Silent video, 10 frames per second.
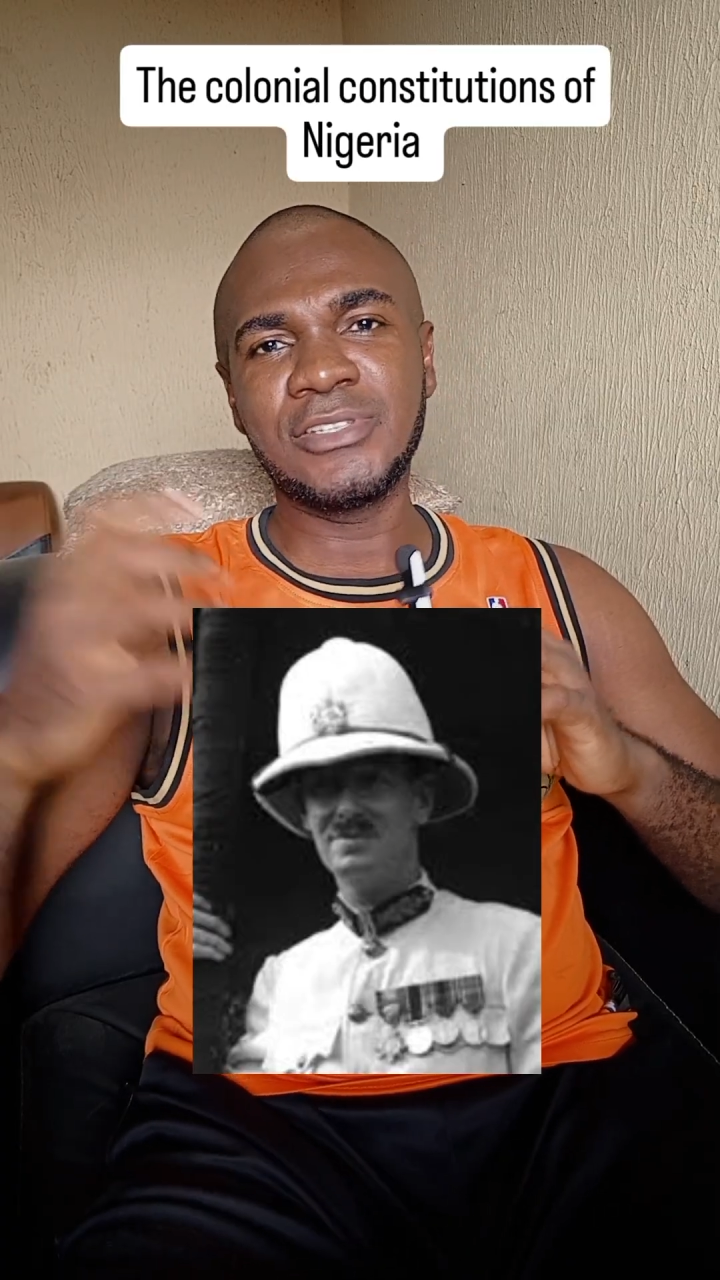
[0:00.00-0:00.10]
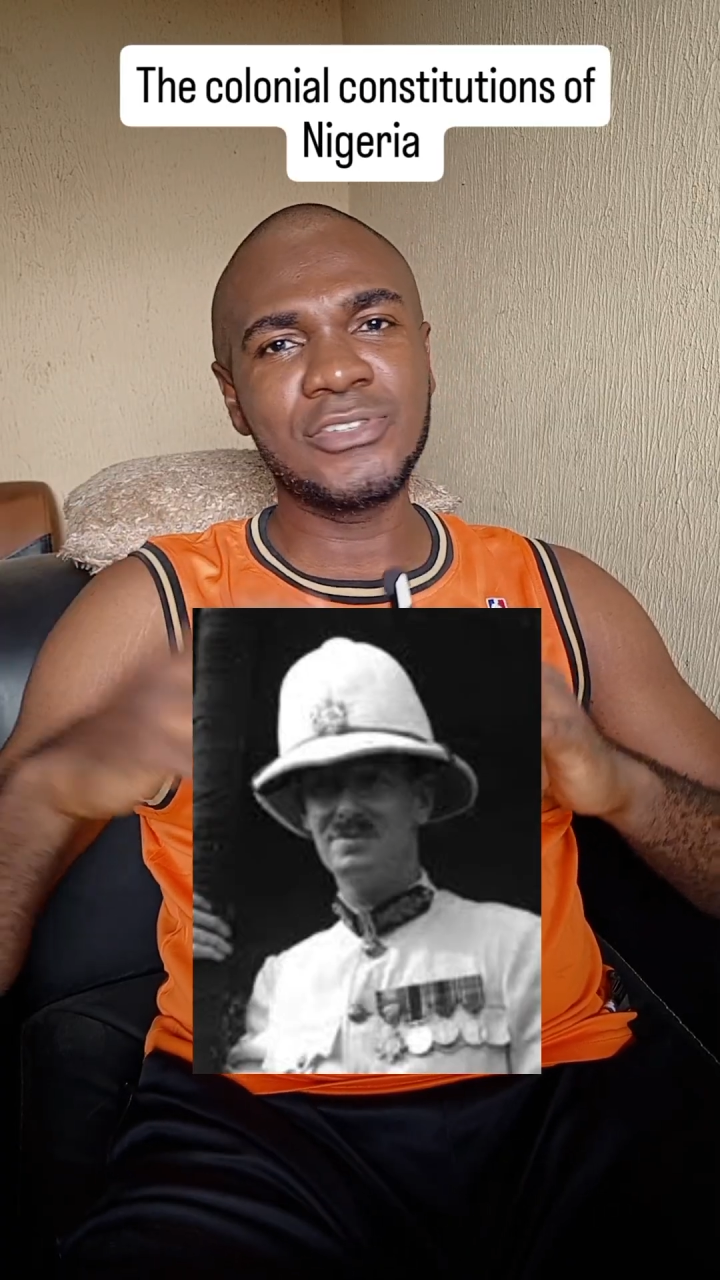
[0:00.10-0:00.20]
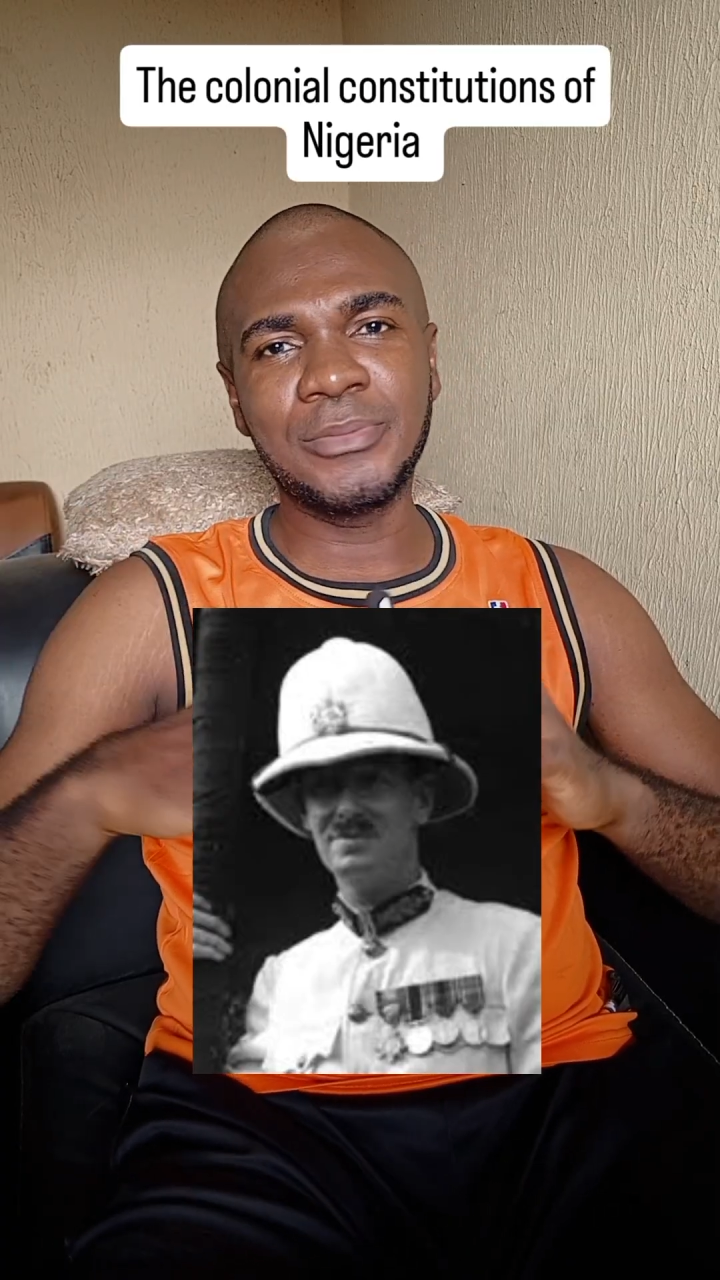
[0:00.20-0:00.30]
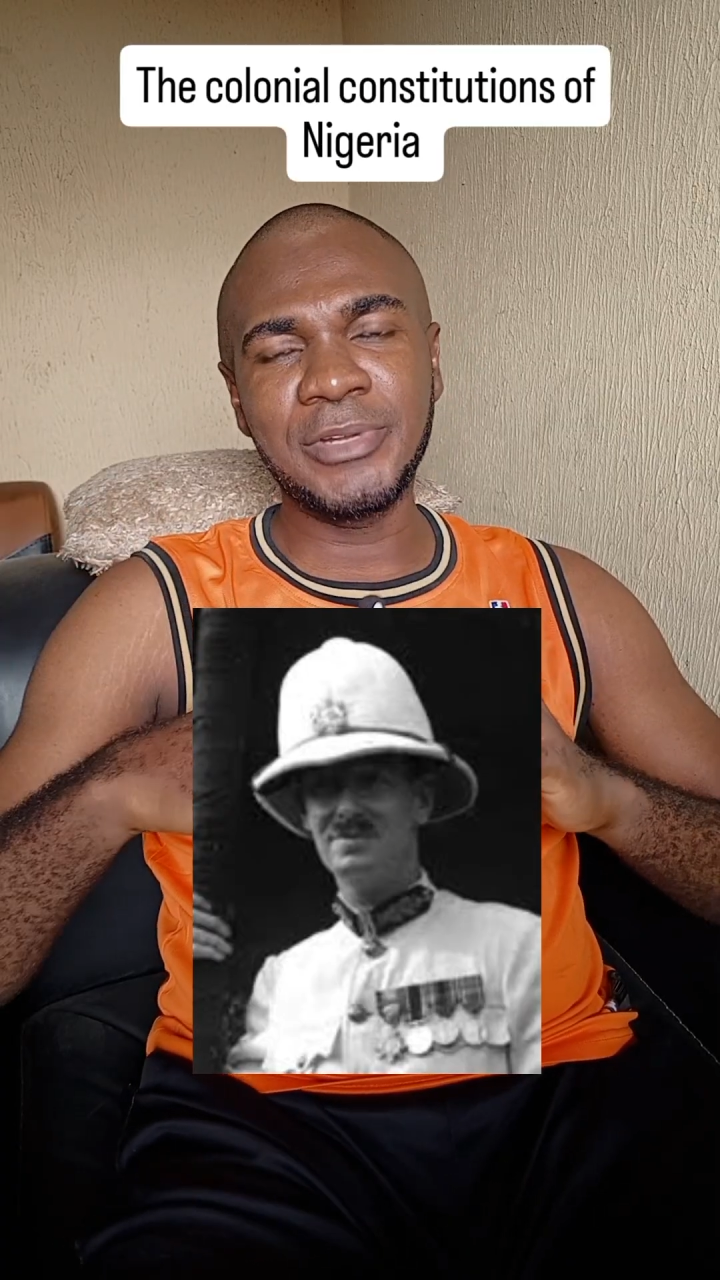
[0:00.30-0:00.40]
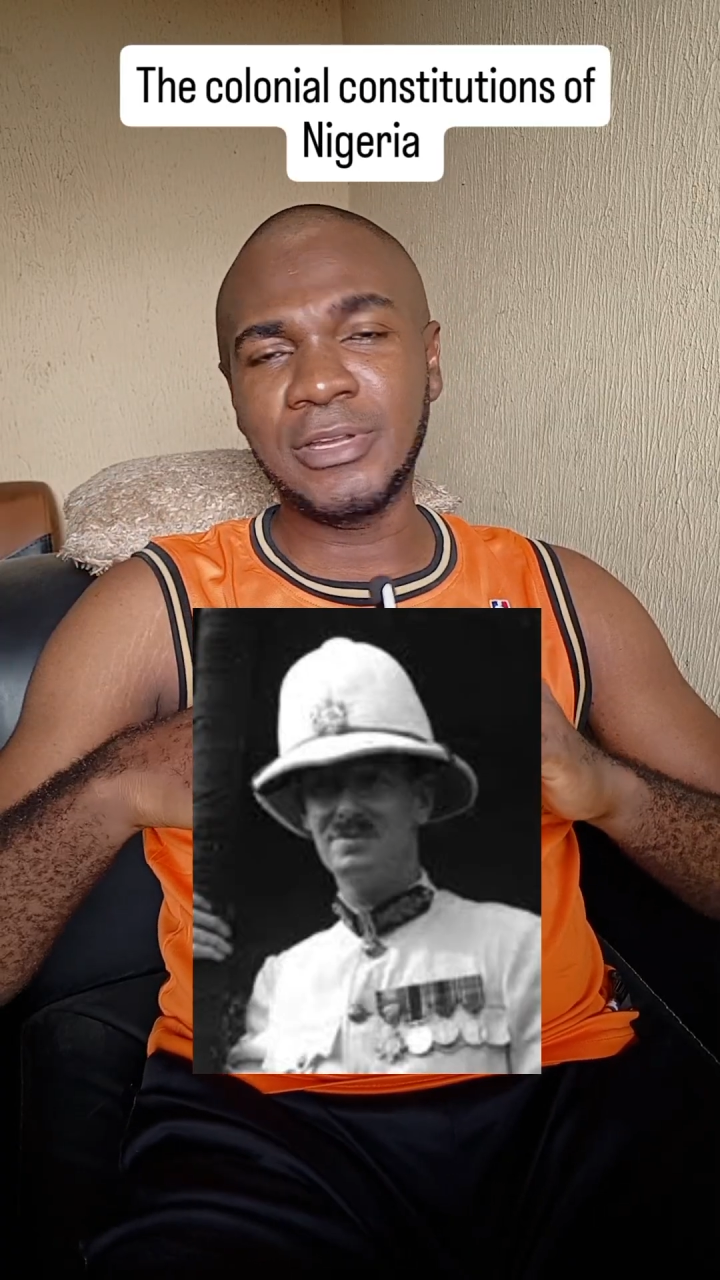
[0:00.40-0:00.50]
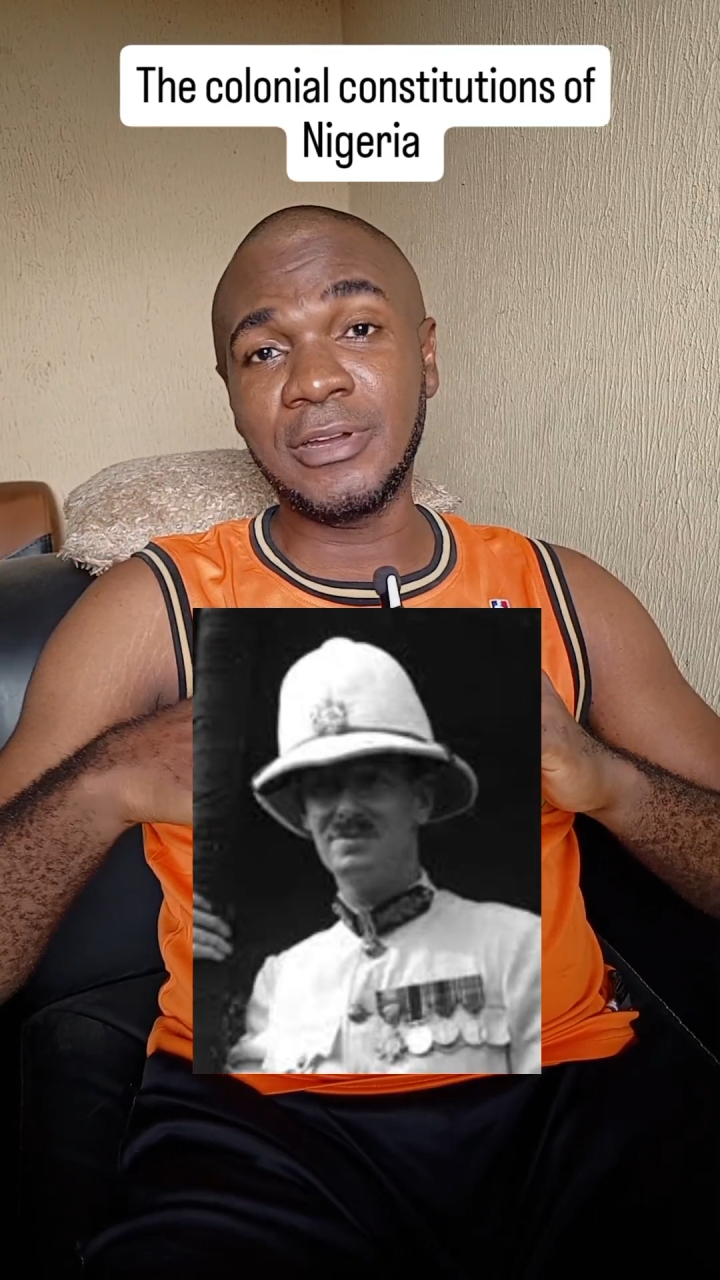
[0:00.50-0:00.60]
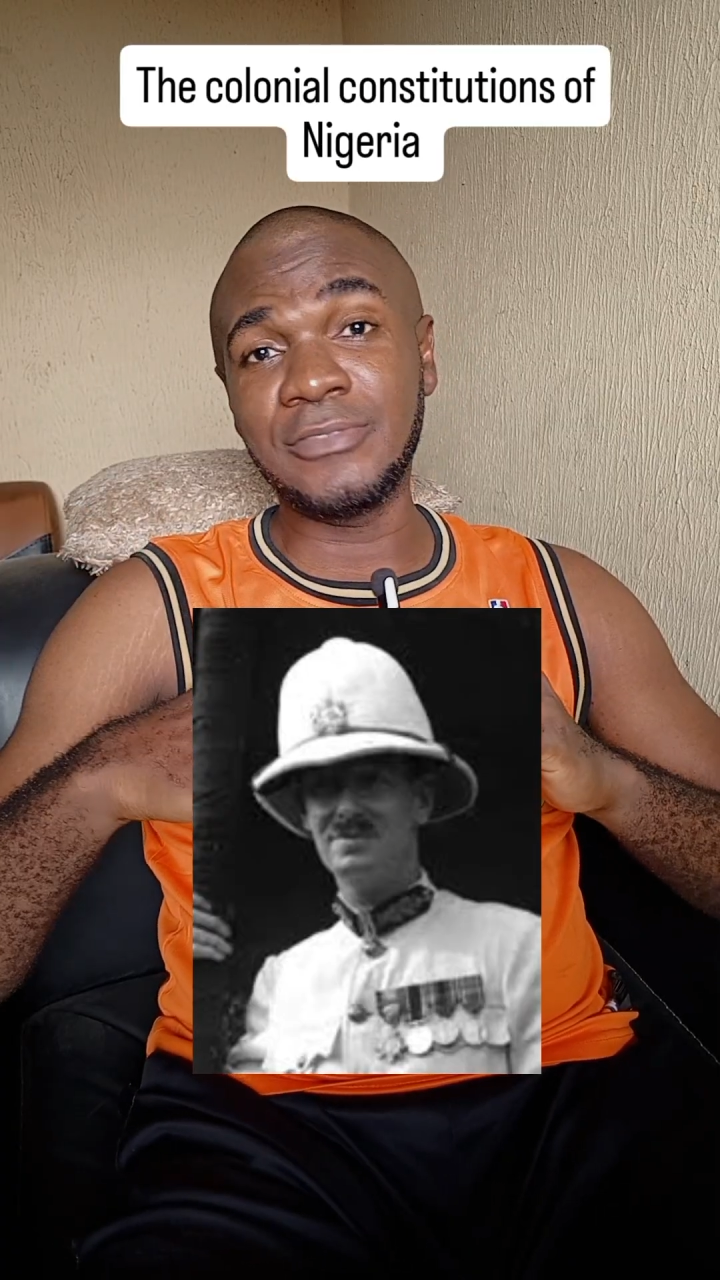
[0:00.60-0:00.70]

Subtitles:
the summary